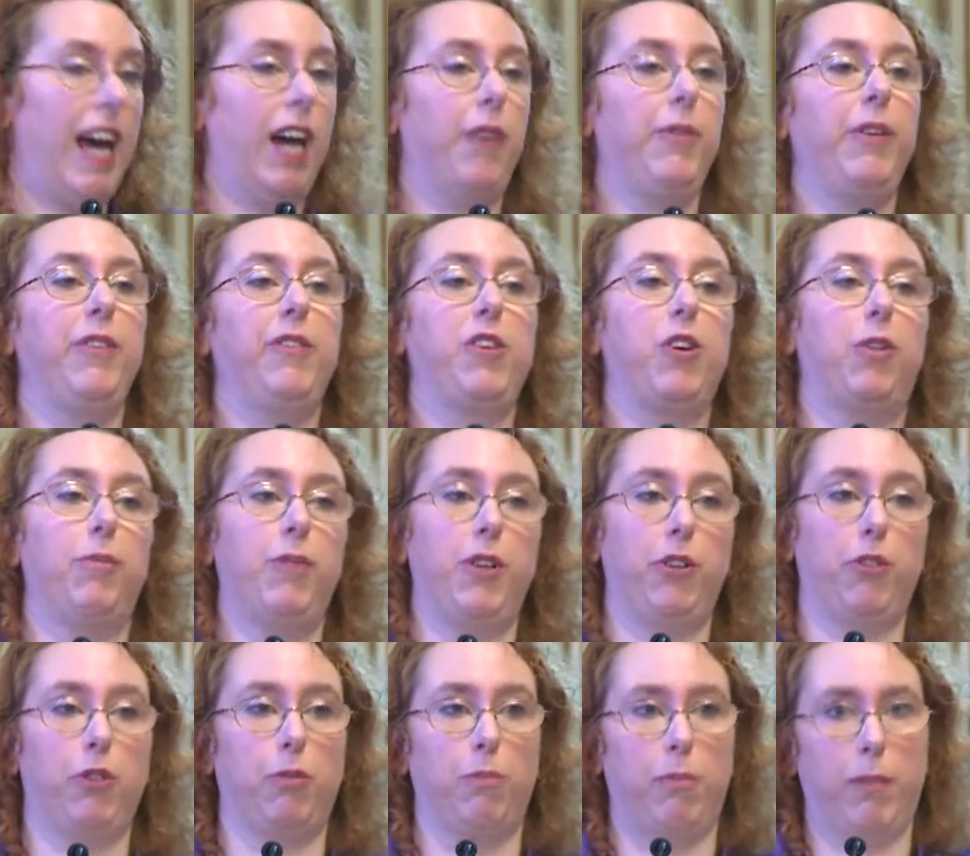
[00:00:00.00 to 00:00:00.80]
And we've got
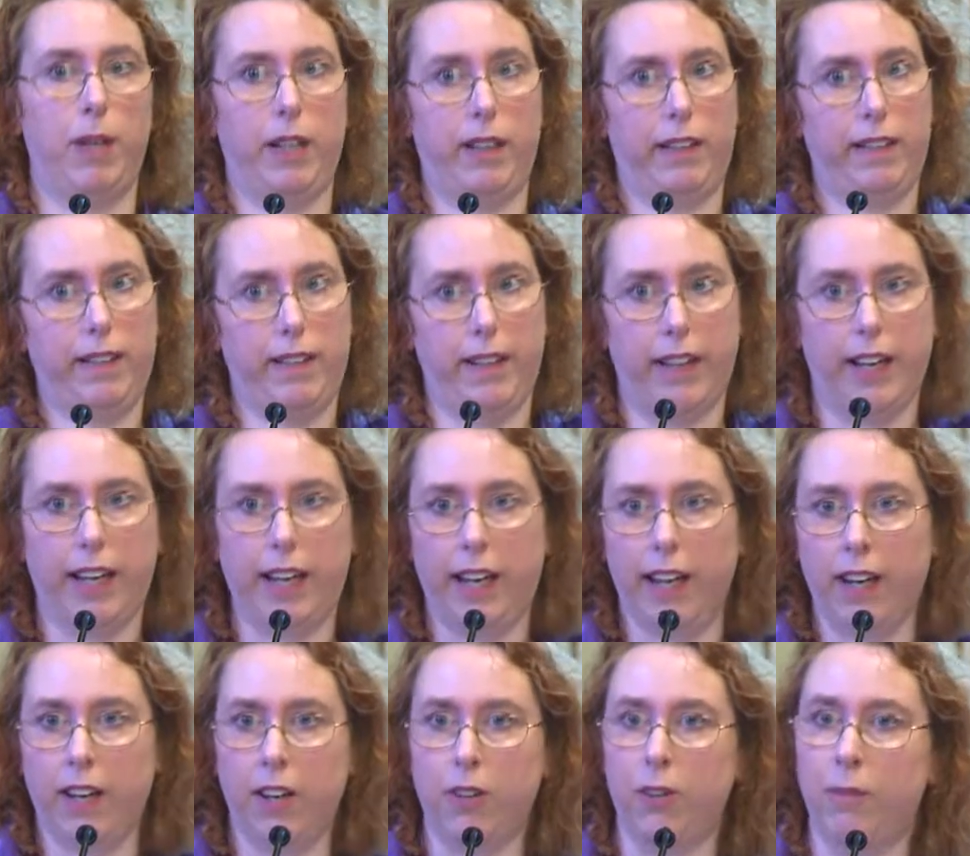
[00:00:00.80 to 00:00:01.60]
mutual
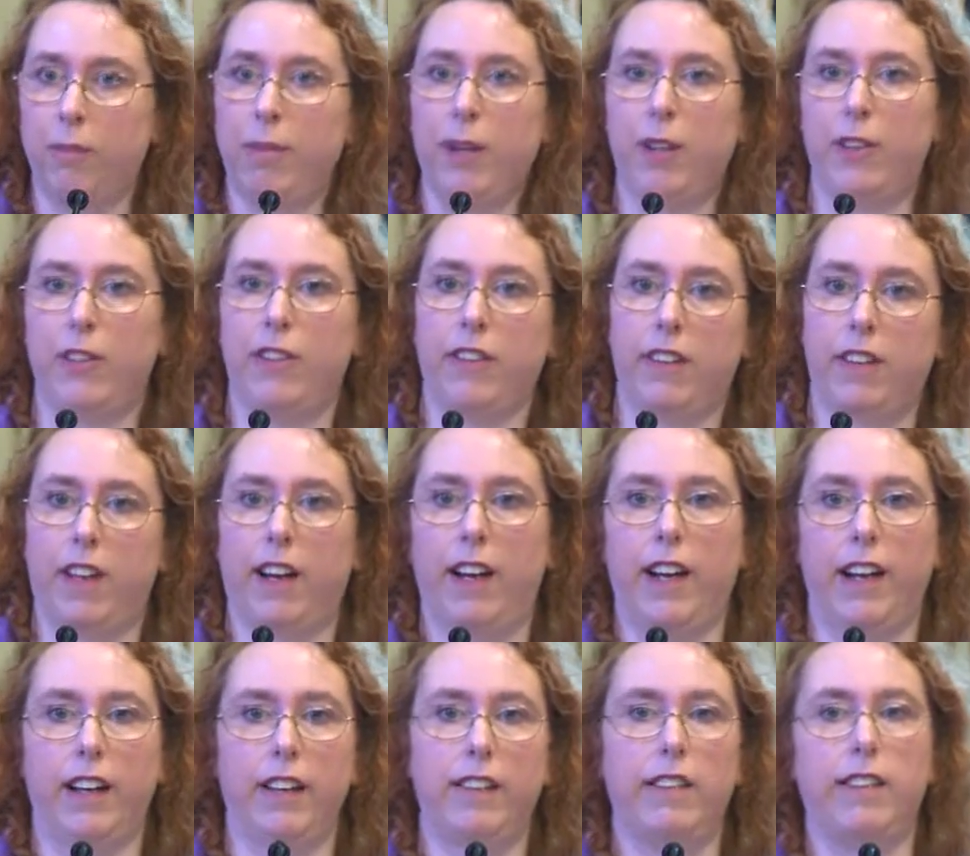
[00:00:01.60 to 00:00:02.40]
mudslinging on both
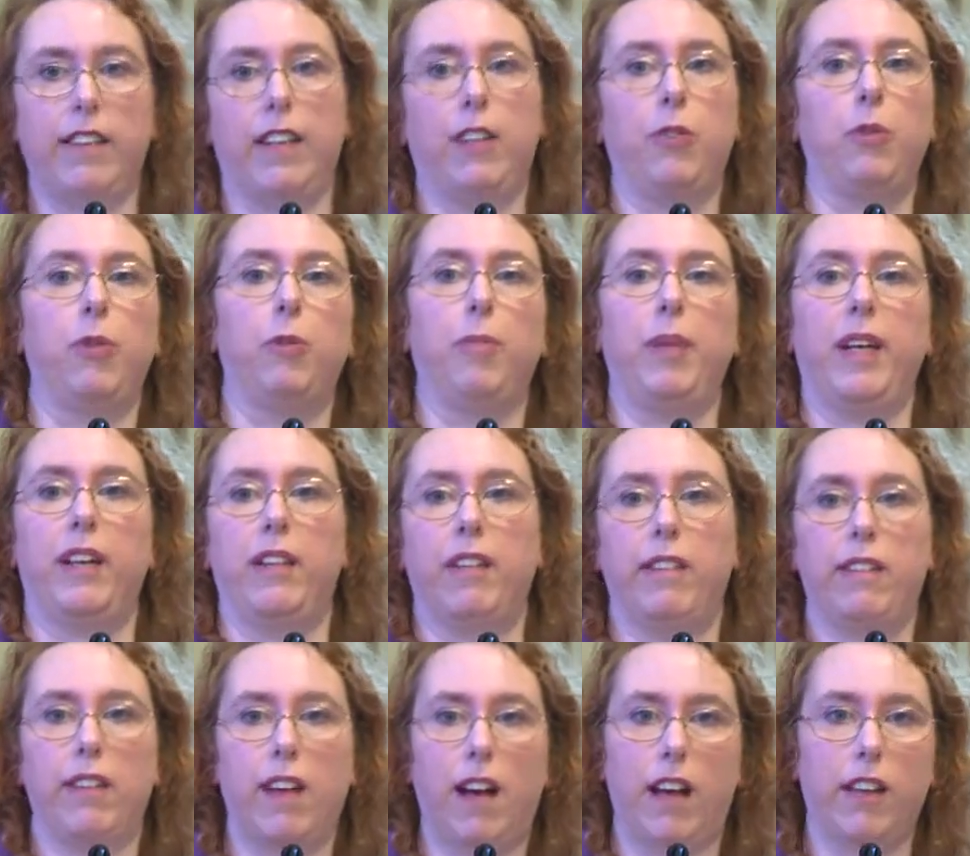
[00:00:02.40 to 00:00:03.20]
sides. It will be a
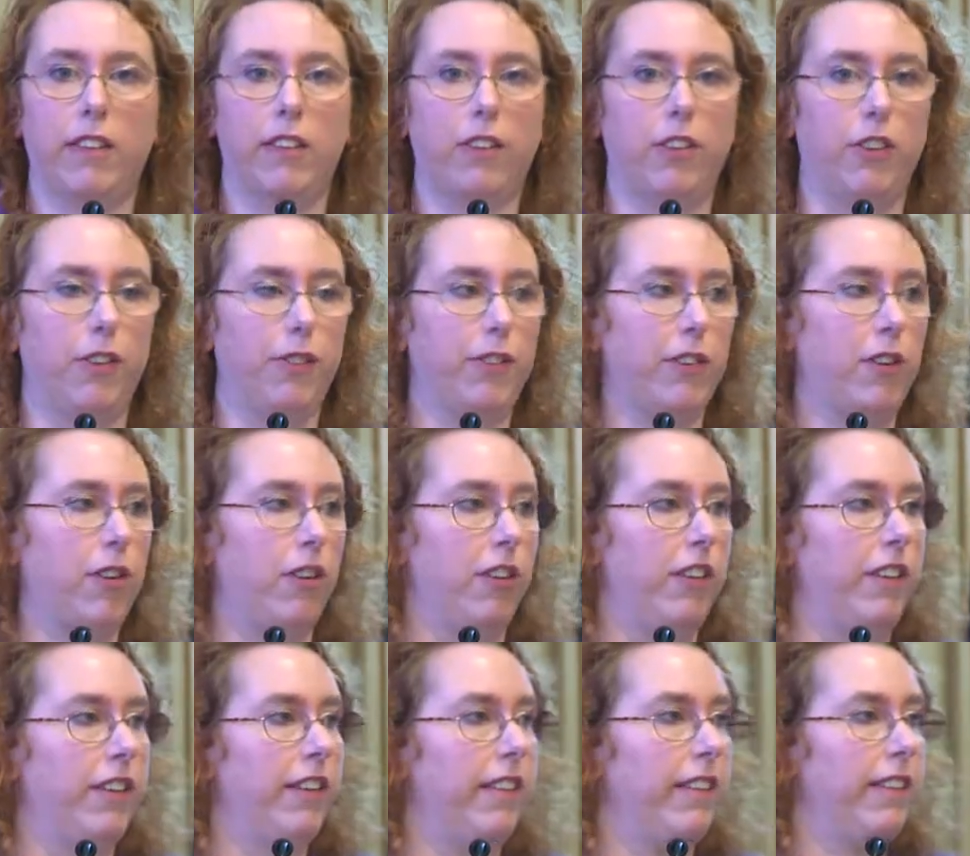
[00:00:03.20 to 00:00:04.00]
disaster if
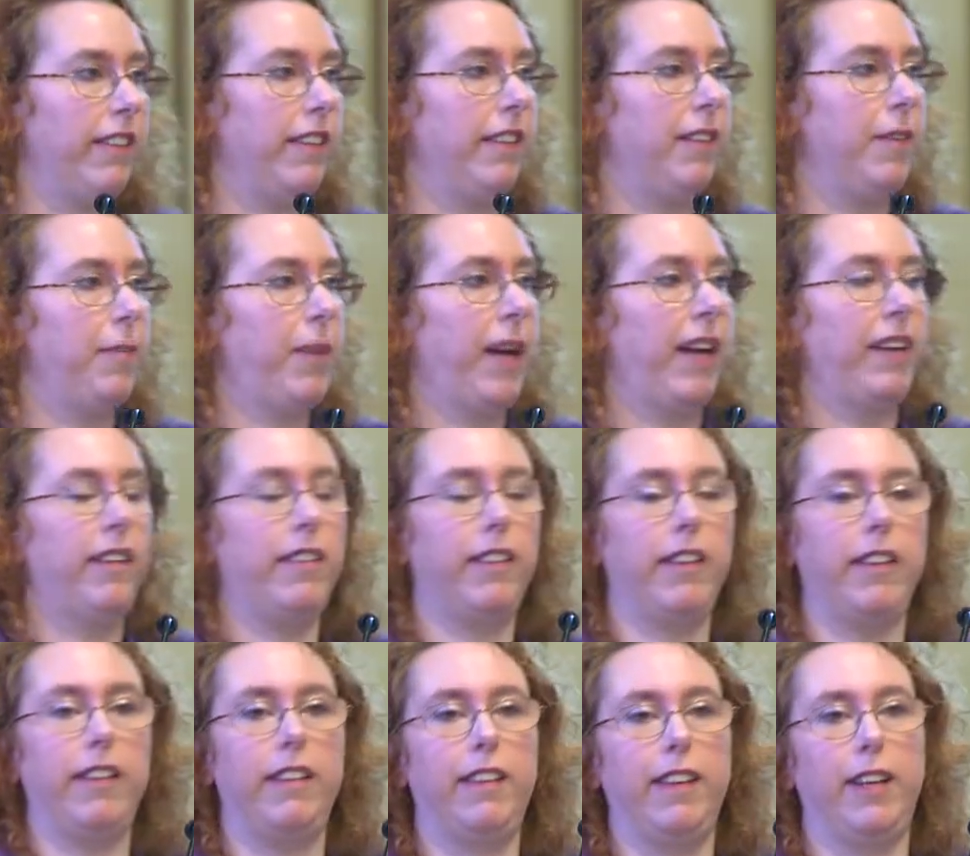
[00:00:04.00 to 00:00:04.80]
Scotland is
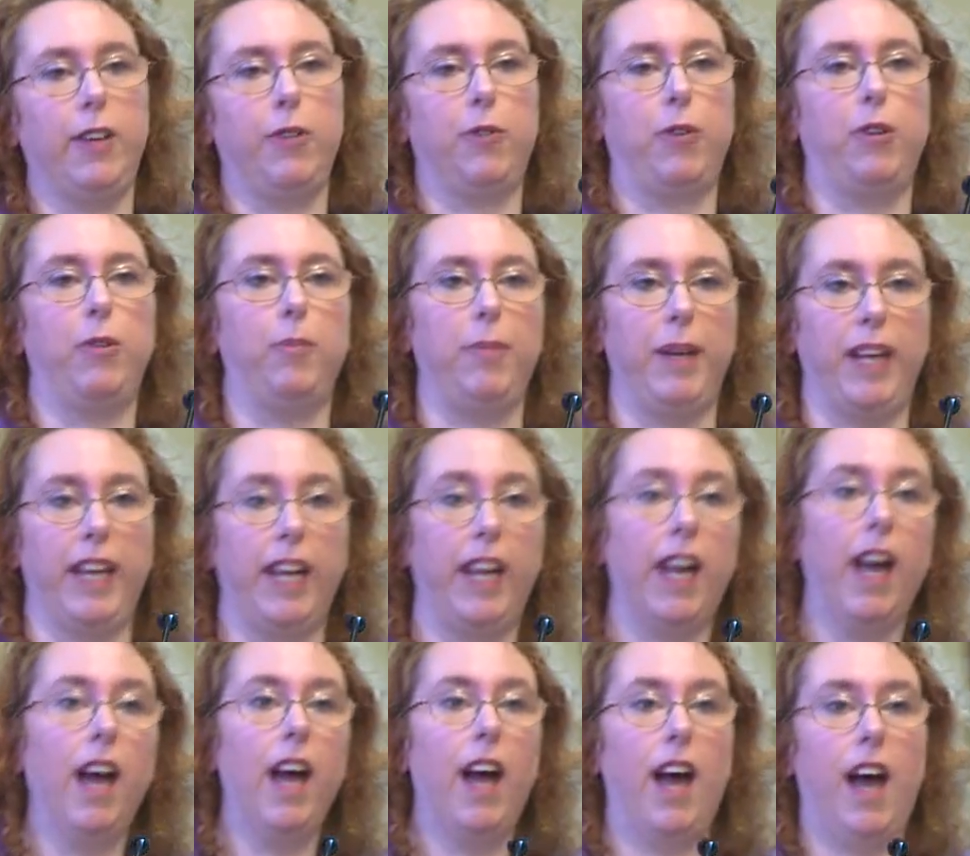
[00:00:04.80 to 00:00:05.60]
independent. It will
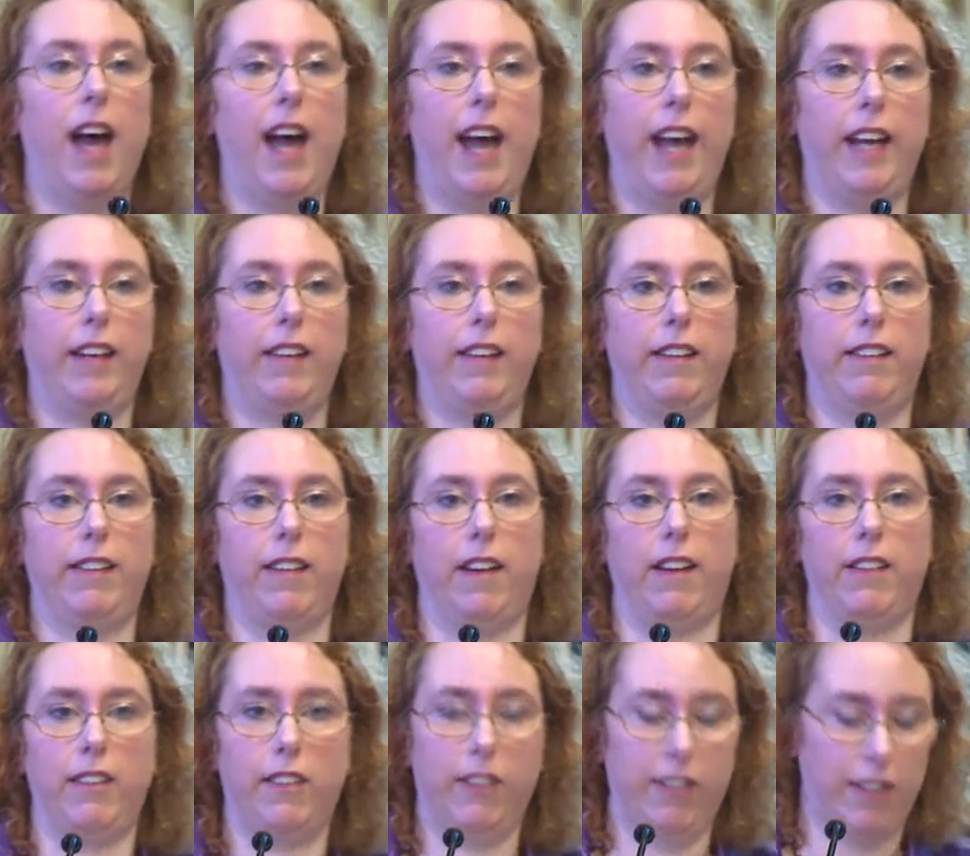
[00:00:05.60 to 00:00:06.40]
be a
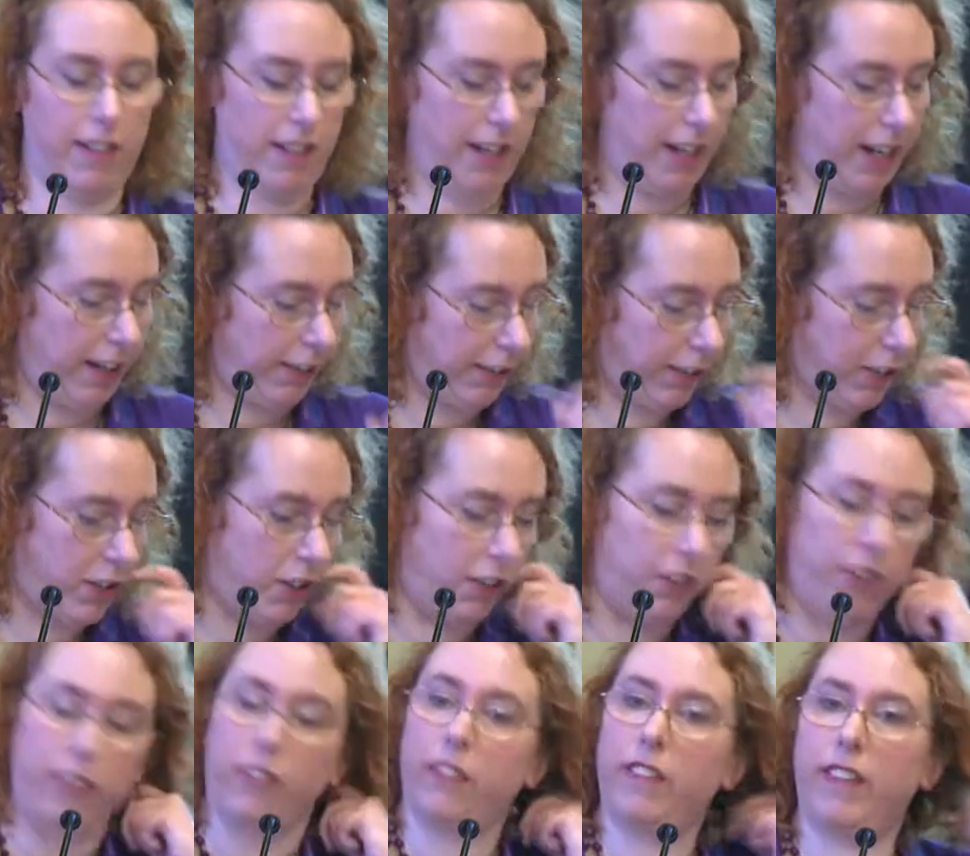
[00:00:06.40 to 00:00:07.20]
disaster if
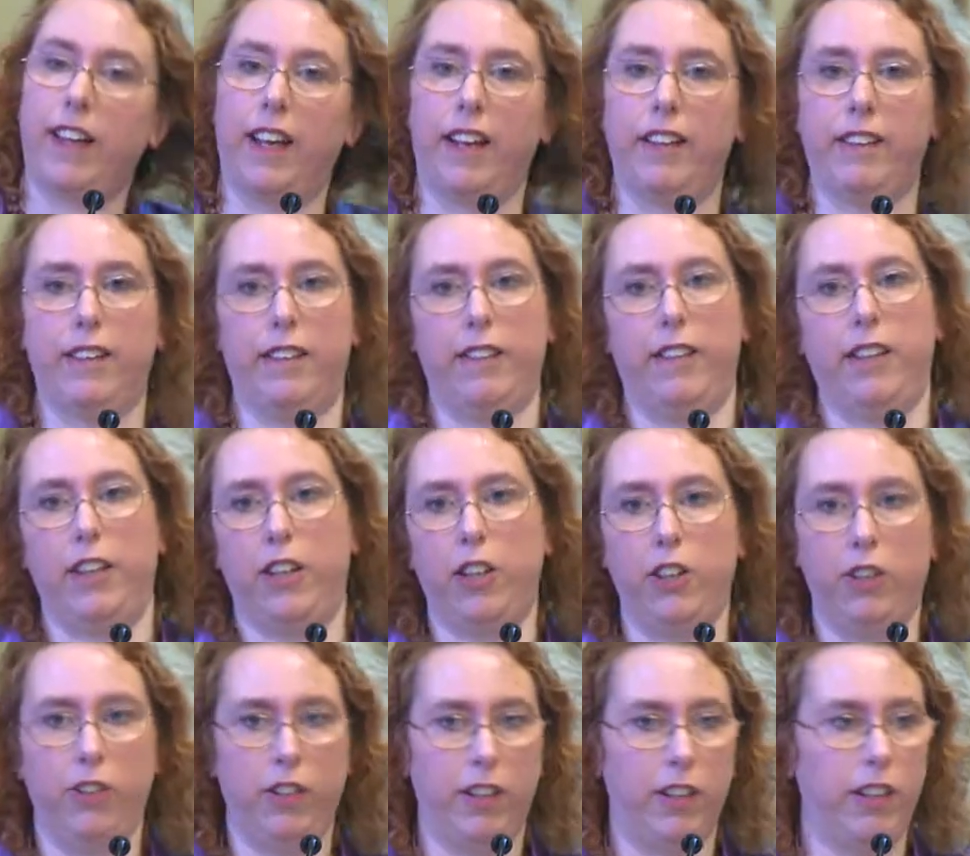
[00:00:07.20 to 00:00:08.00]
Scotland stays in the
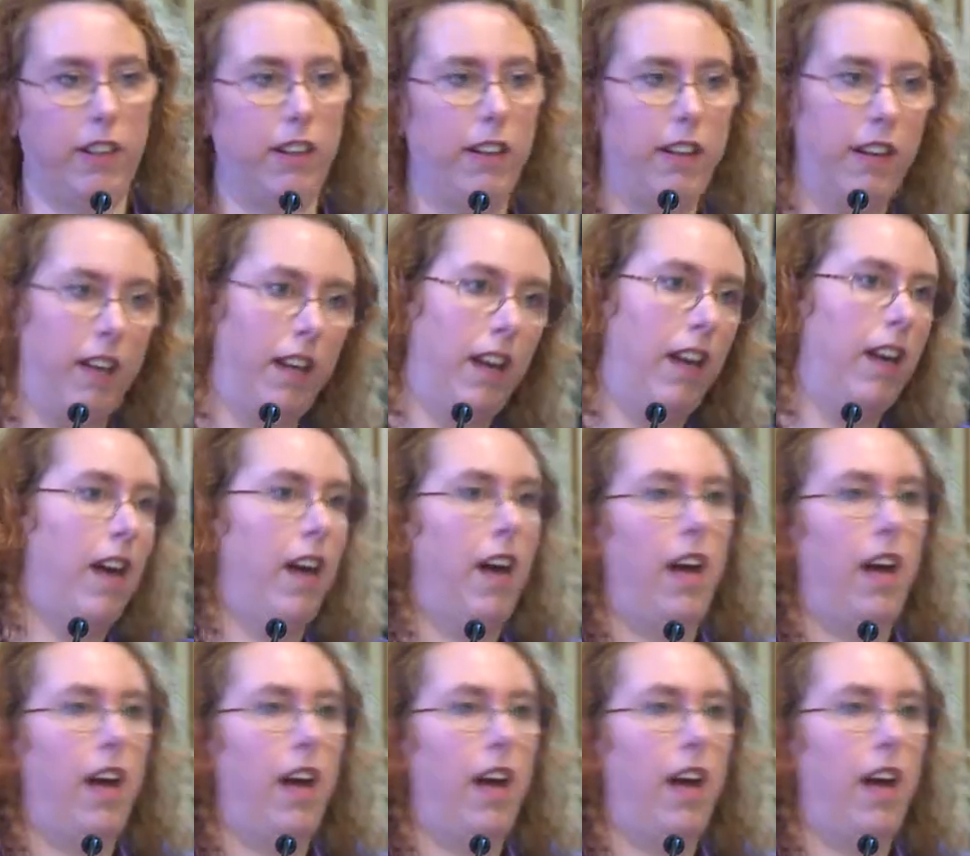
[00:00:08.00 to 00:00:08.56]
Union.